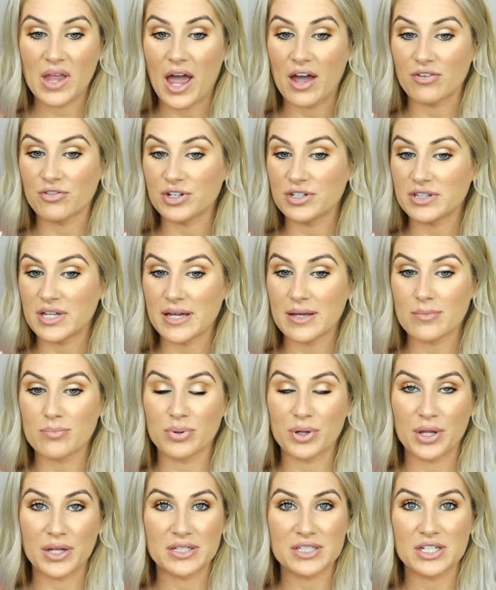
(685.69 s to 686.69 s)
Everything
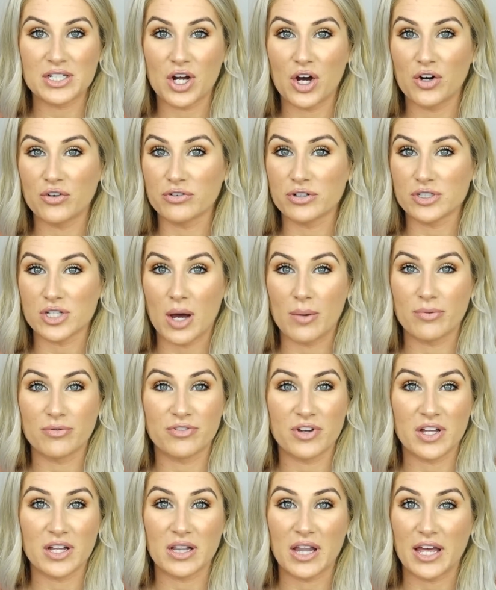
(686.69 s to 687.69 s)
blended over top of
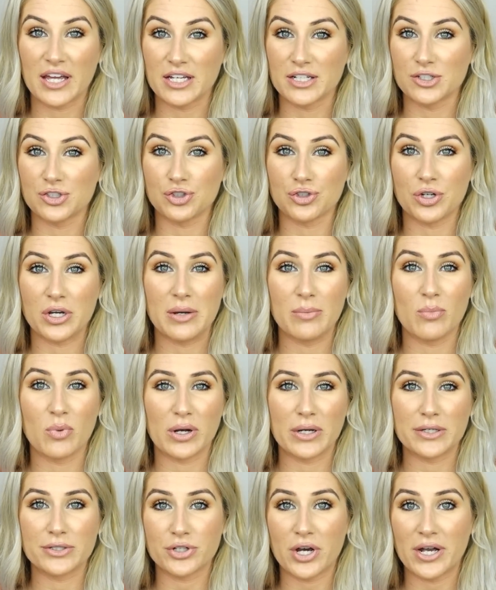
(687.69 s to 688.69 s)
it like a dream. When
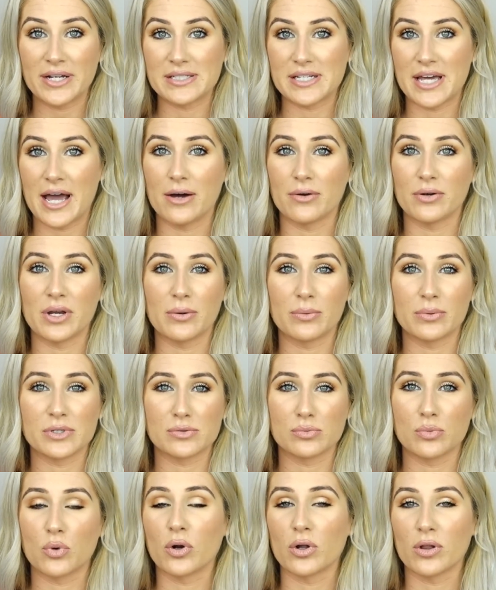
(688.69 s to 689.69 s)
it dried down, it was
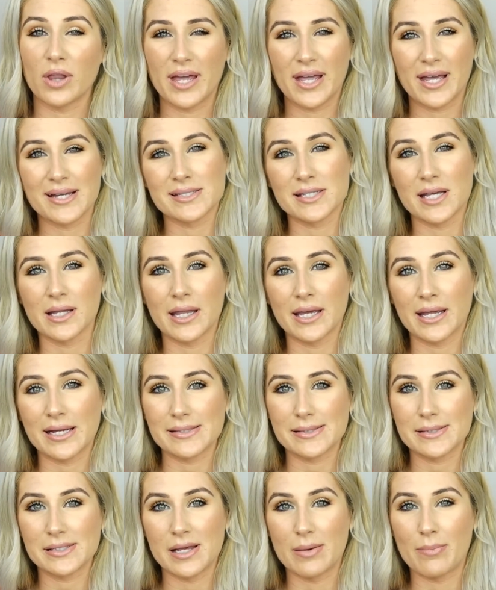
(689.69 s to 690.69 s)
more, like I said, like a
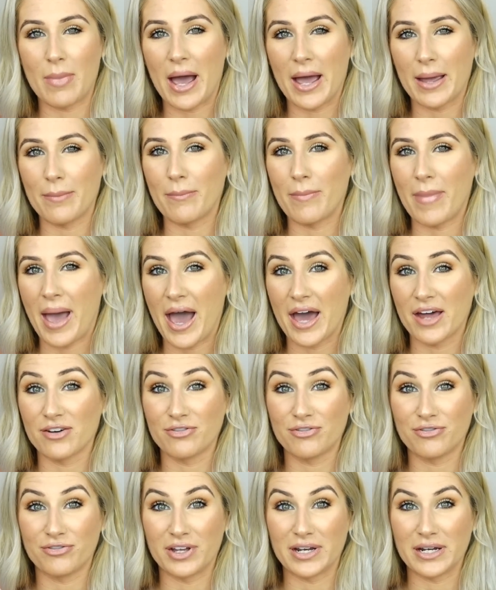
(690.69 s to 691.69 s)
semi-matte
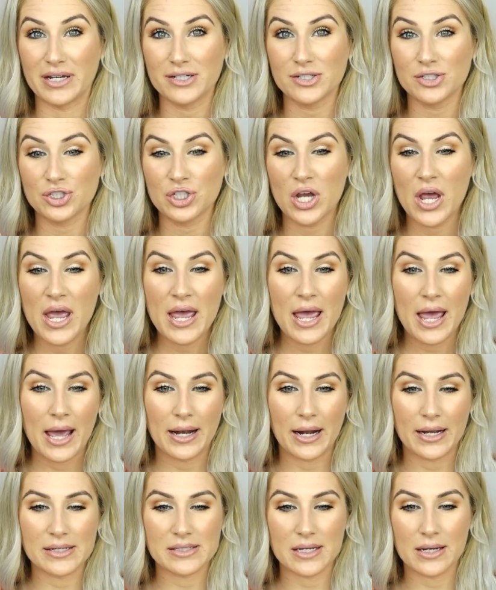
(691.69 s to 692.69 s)
finish. And
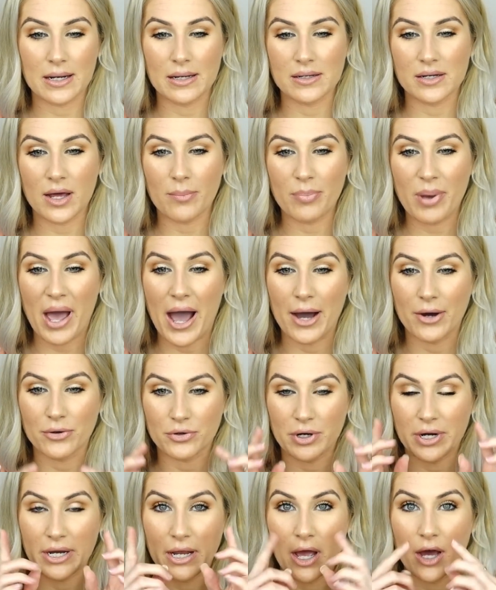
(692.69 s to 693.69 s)
I did end up
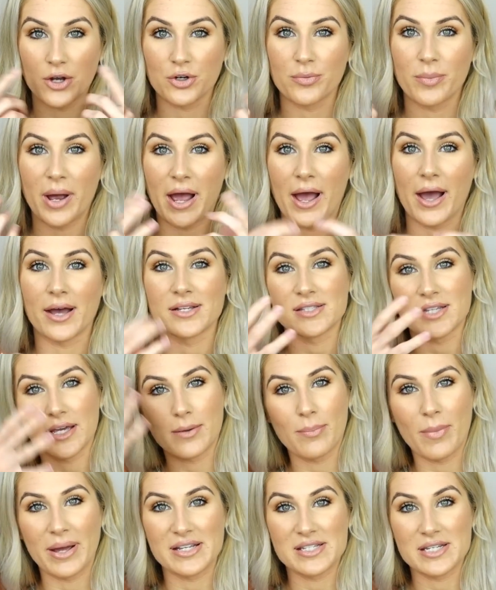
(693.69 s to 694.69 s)
powdering under my eyes, like
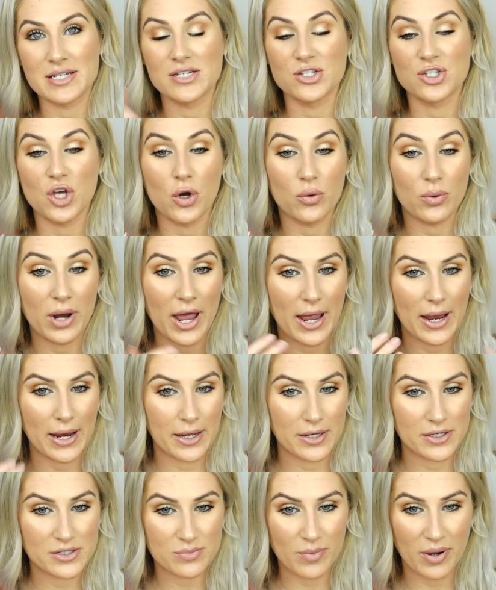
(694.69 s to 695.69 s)
my T-zone
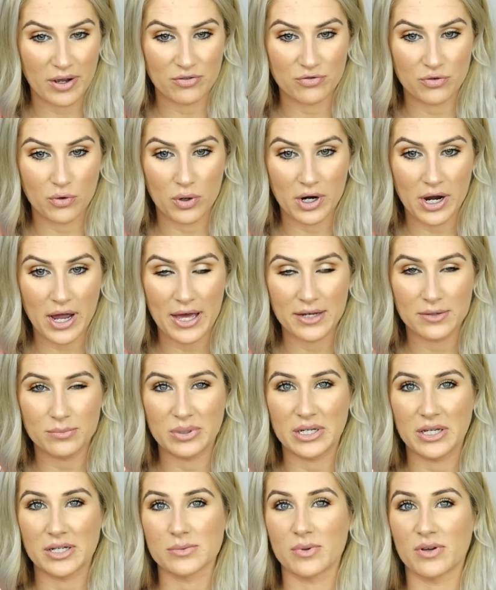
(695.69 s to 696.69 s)
and my forehead,
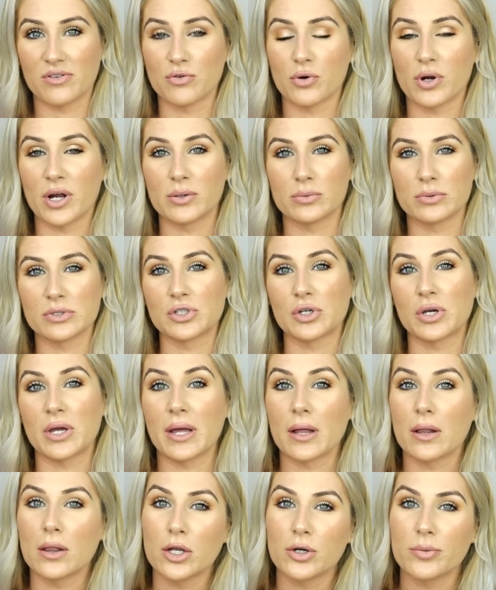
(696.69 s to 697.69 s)
because my forehead was
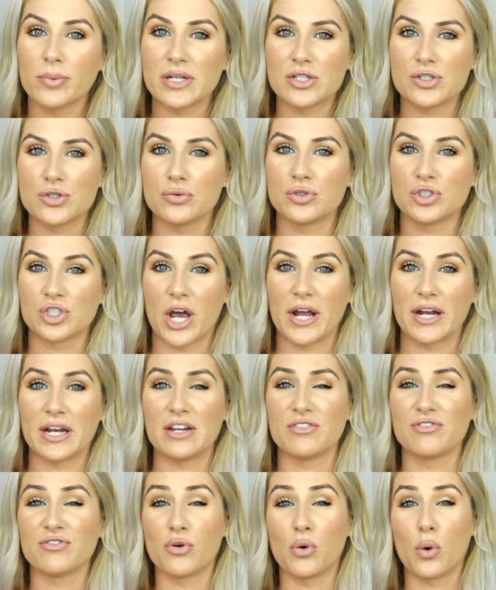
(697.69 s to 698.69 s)
looking a little bit too shiny
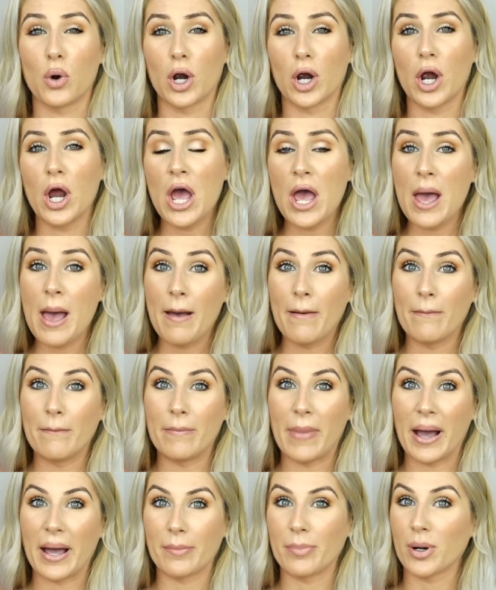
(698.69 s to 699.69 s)
for
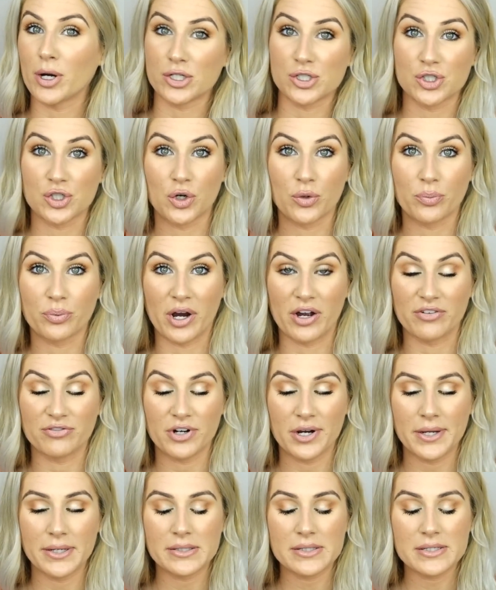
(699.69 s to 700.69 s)
my personal
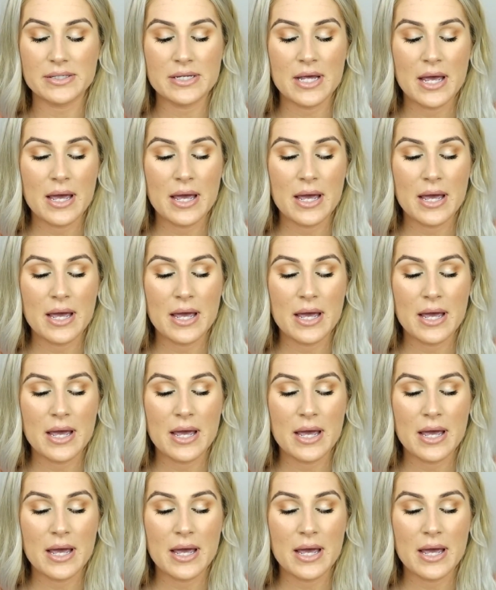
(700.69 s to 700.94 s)
preference.